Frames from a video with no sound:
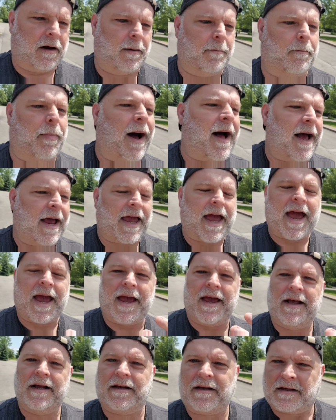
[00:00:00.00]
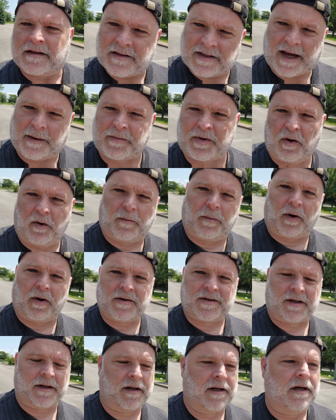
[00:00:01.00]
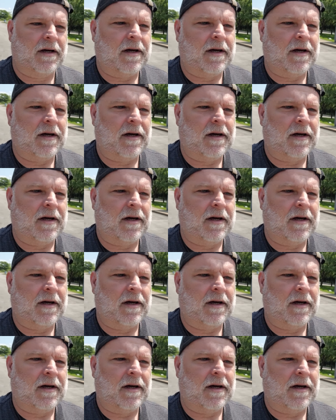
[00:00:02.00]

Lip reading: by a skeptical person.